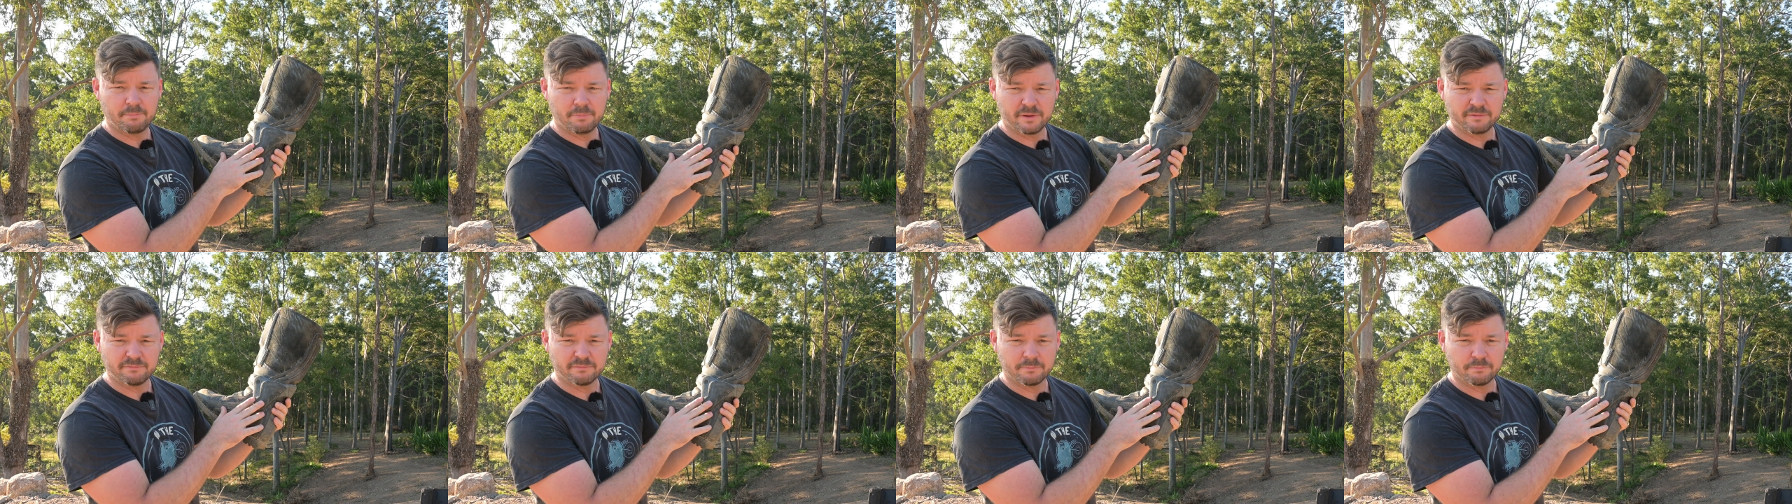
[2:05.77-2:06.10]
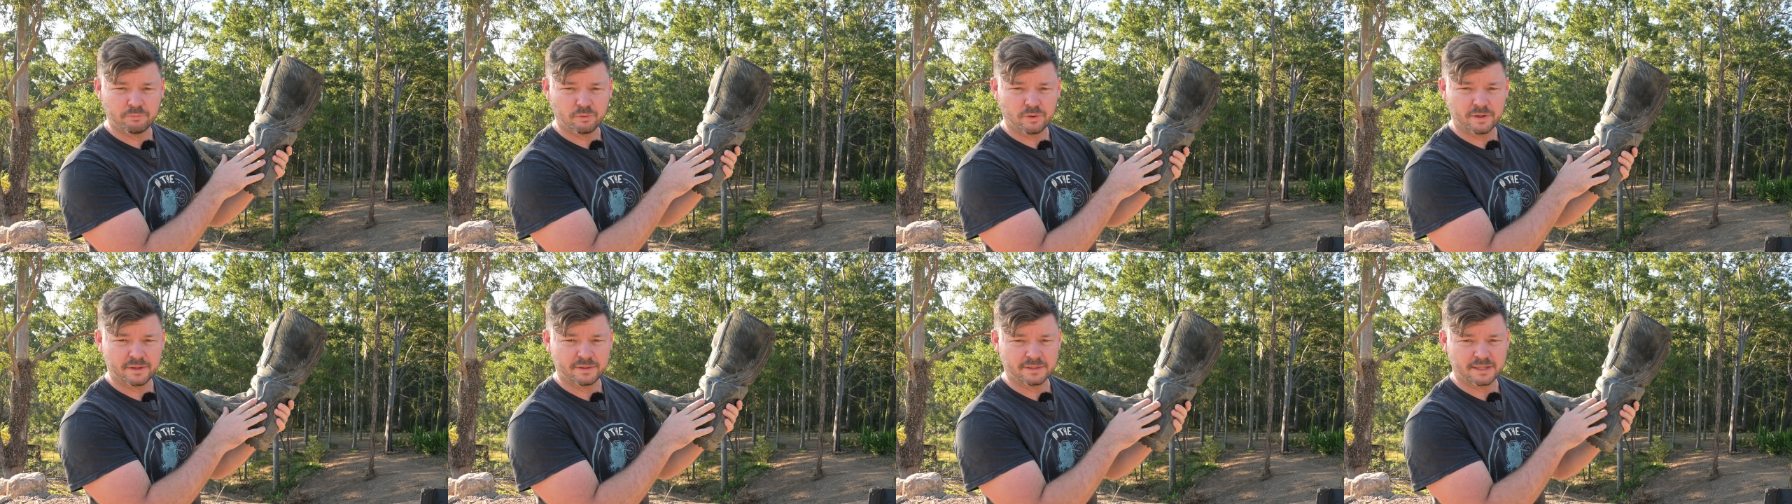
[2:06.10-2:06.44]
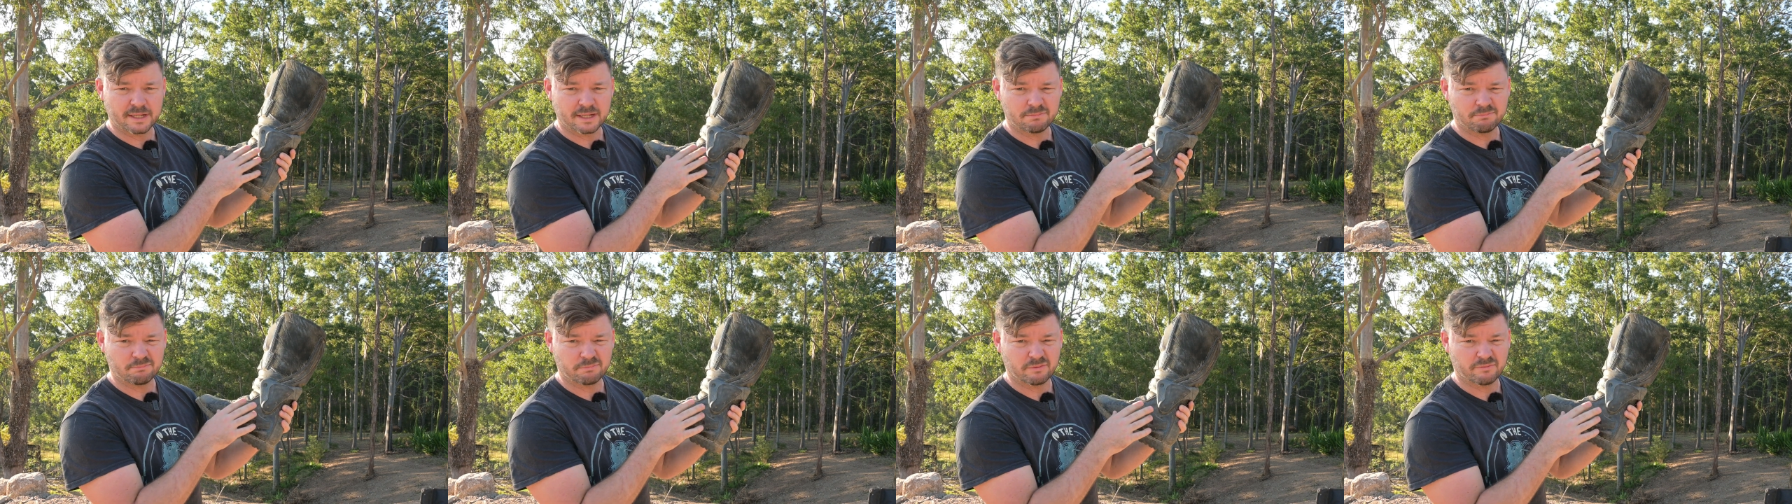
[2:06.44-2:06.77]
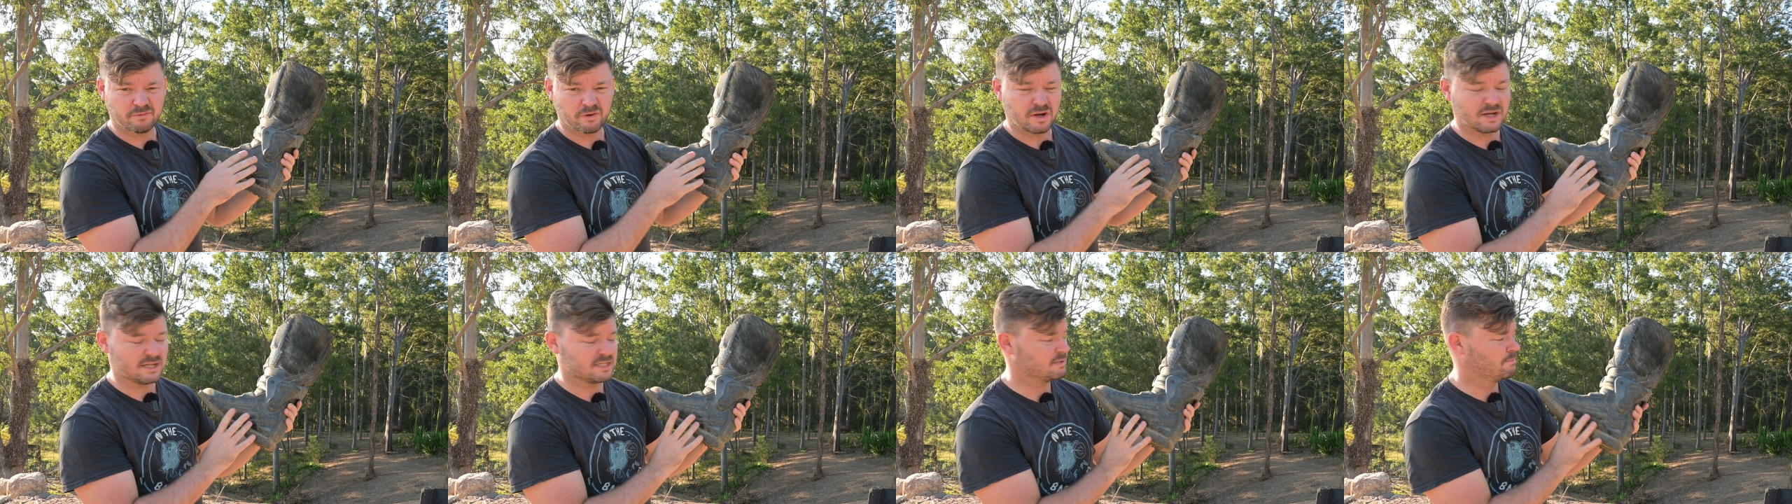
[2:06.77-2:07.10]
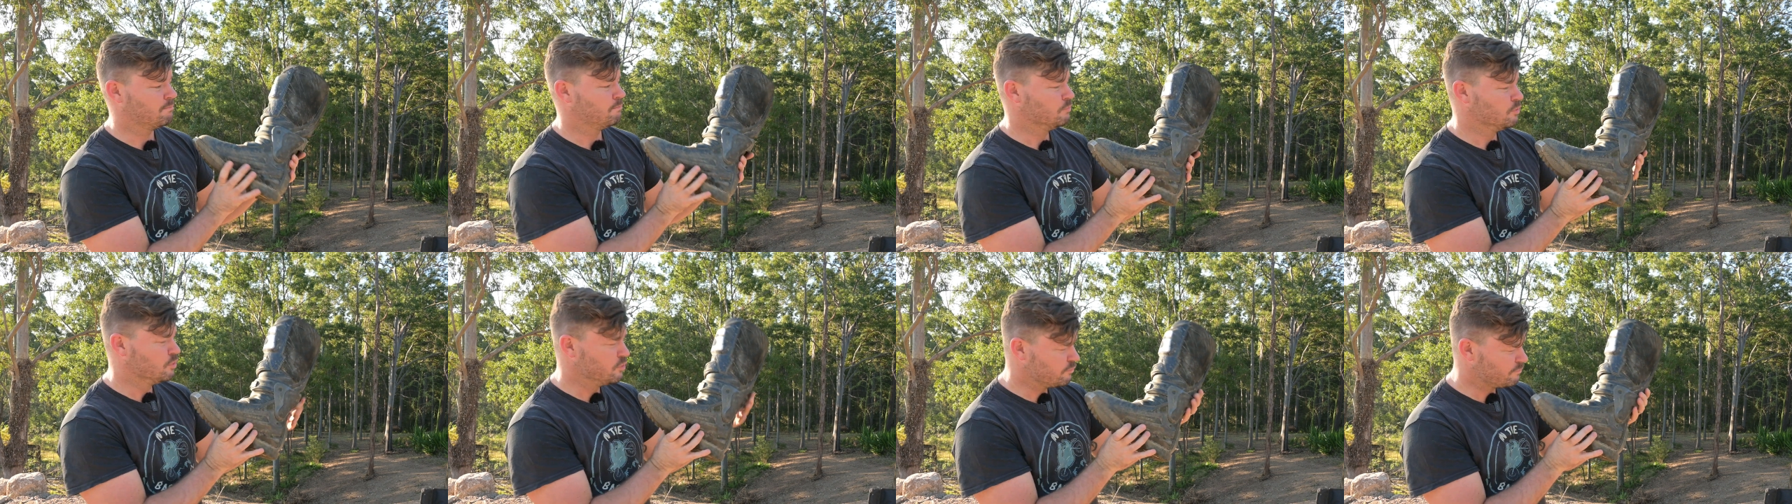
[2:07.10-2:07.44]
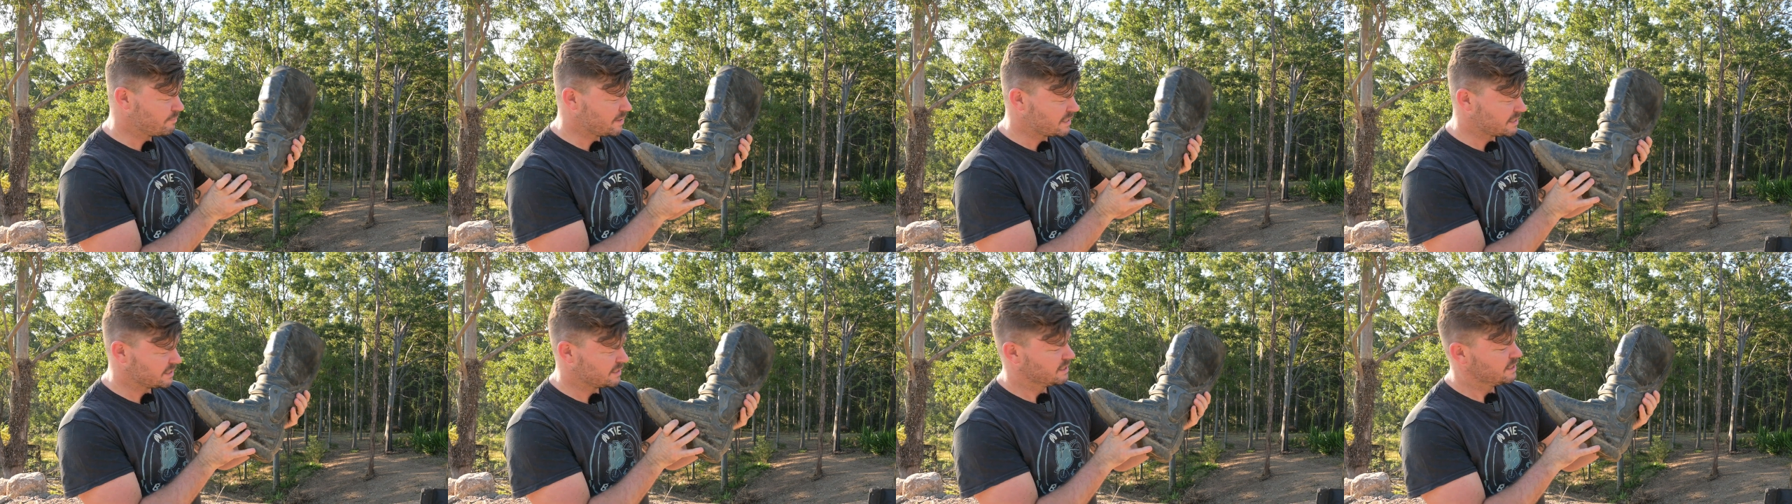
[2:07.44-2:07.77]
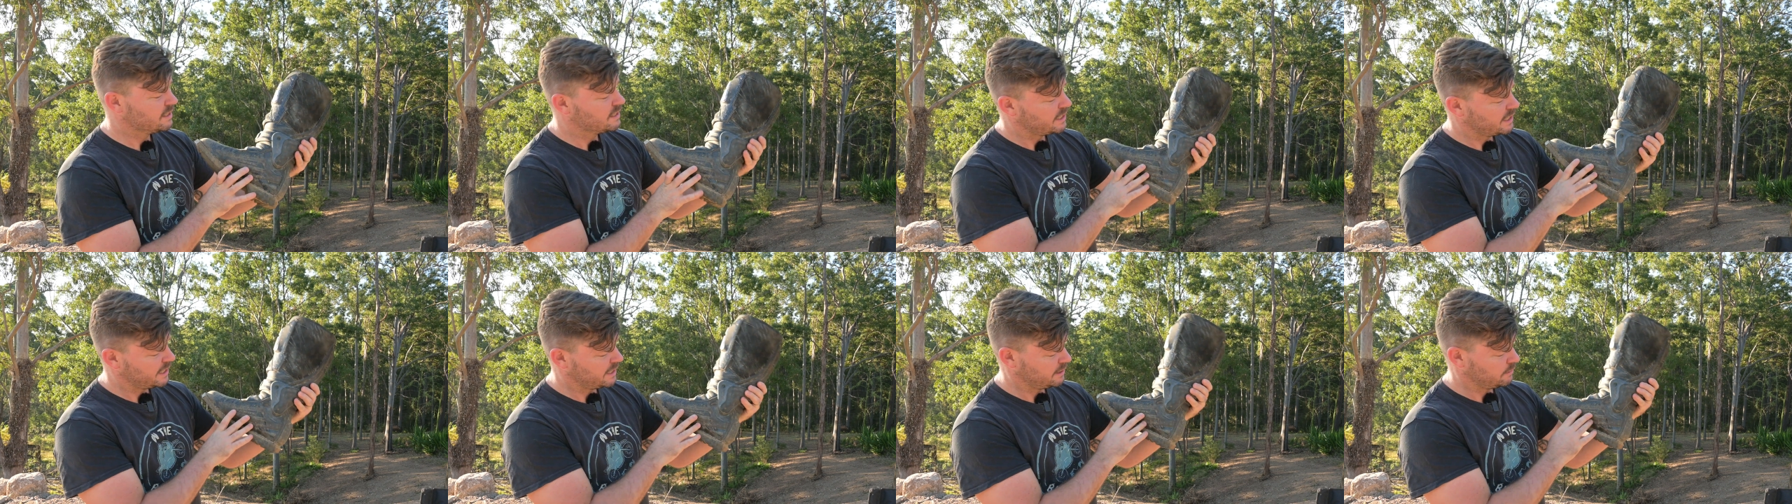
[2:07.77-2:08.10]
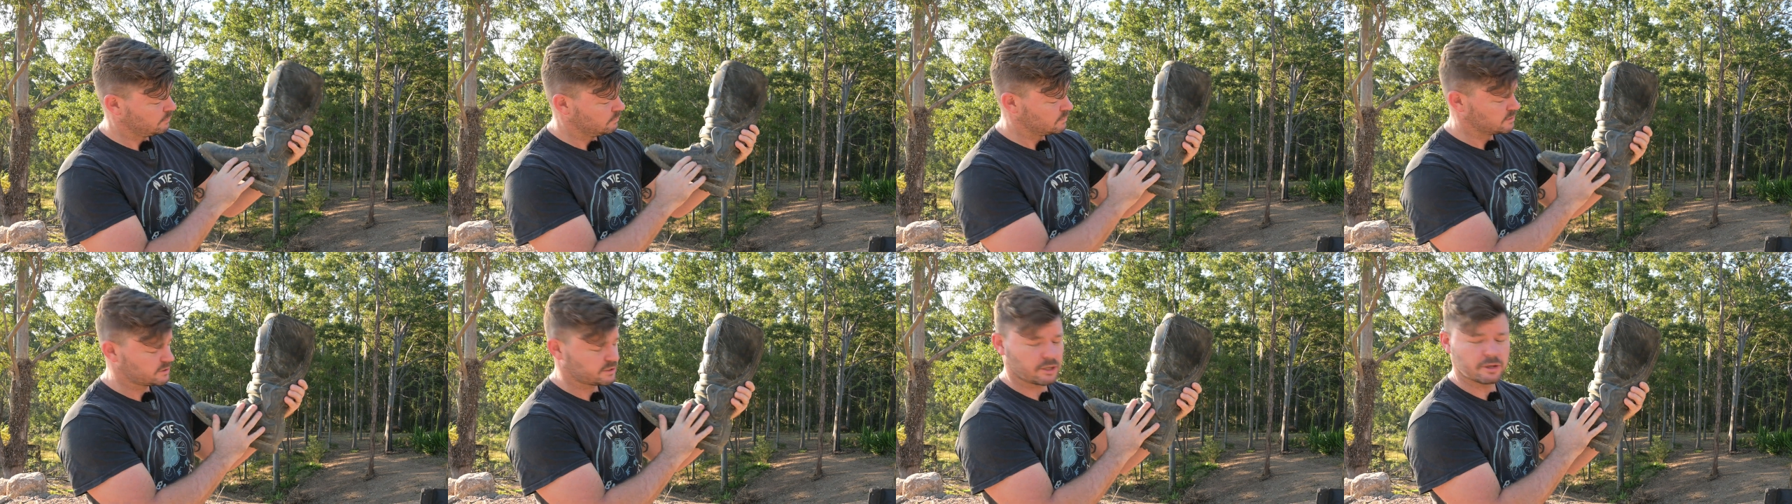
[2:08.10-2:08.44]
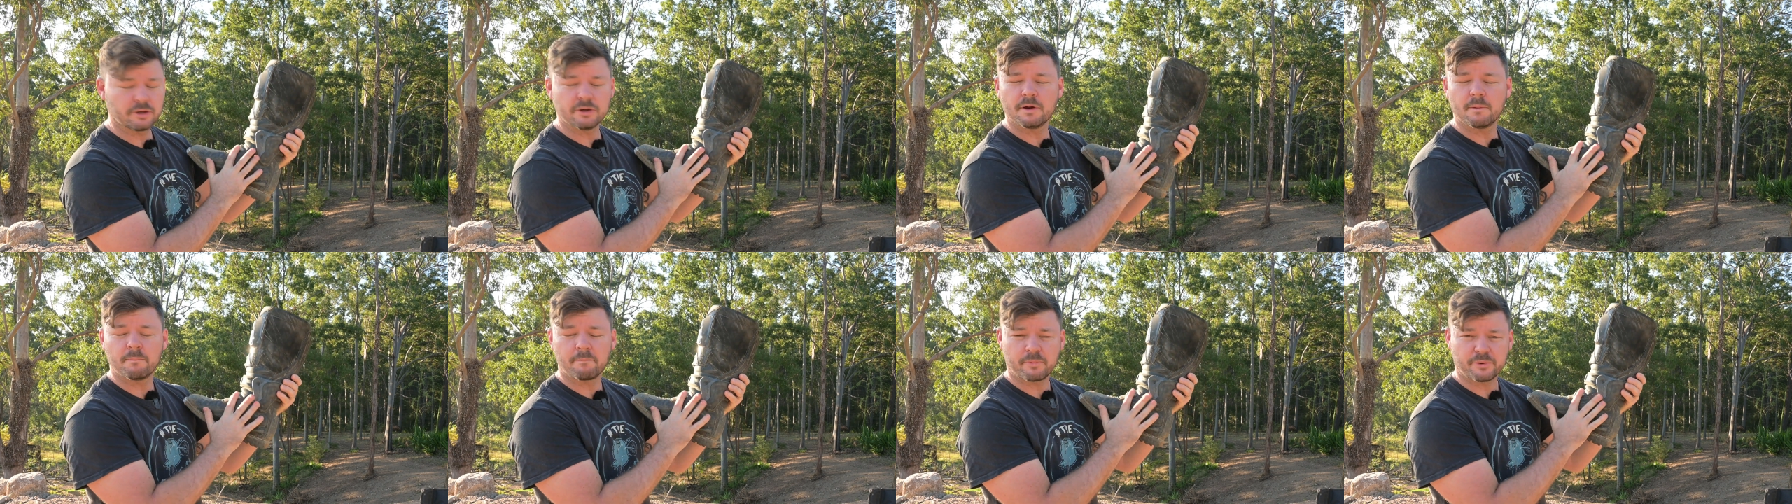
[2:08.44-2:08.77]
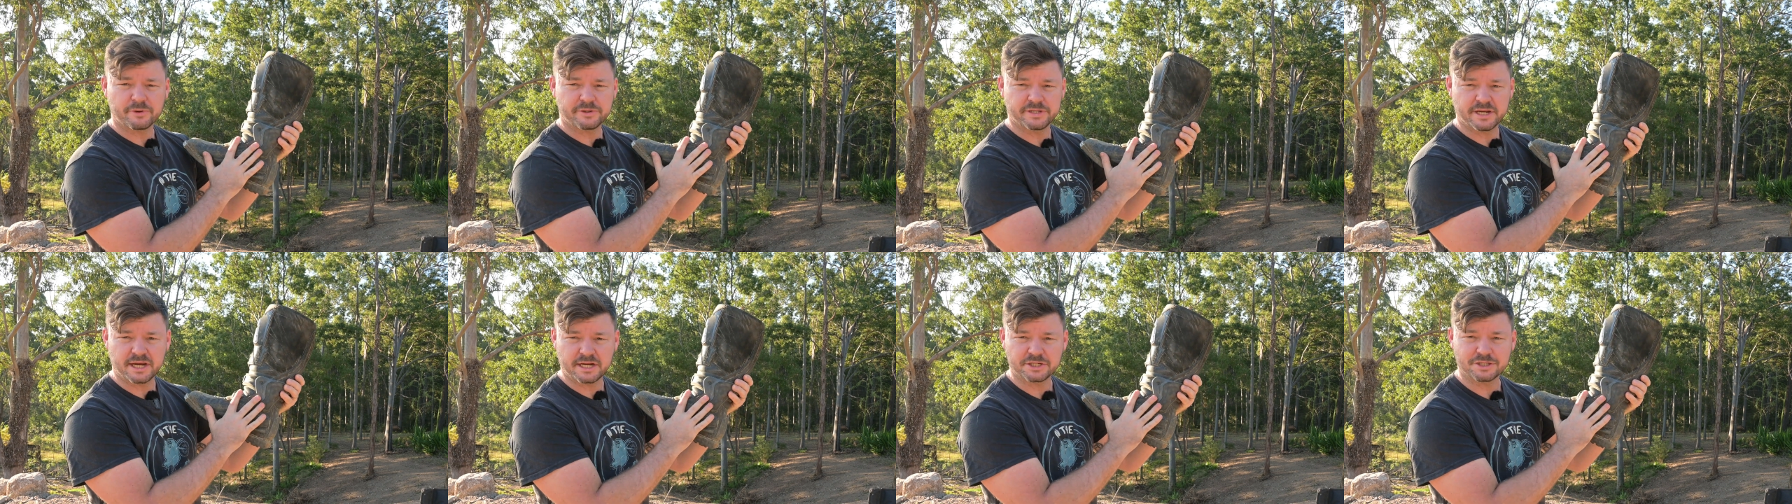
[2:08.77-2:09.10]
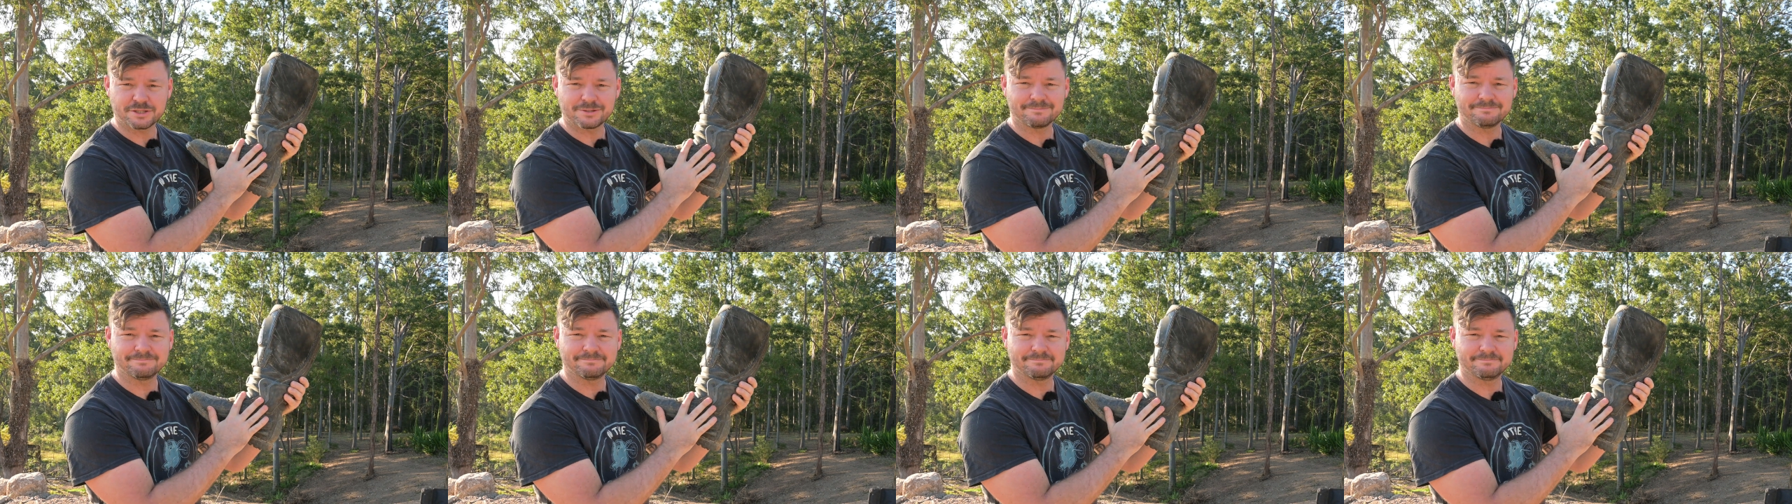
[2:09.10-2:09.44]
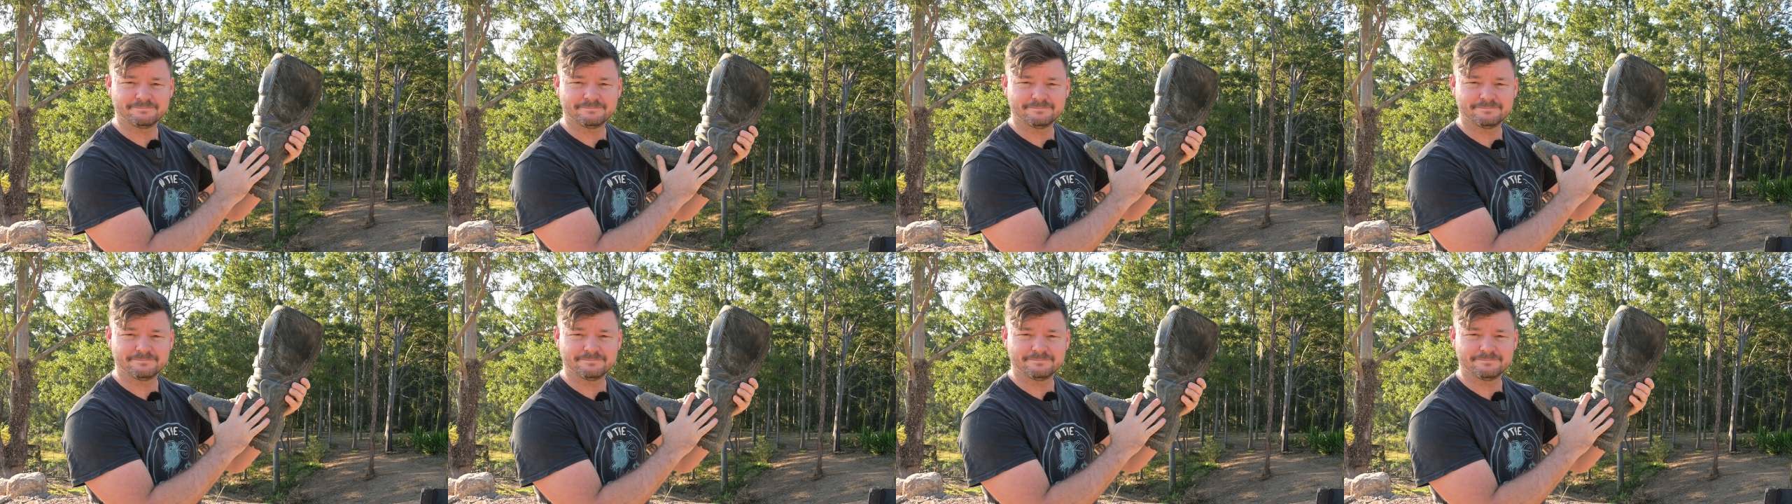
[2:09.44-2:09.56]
pivot point that provides movement and also protection.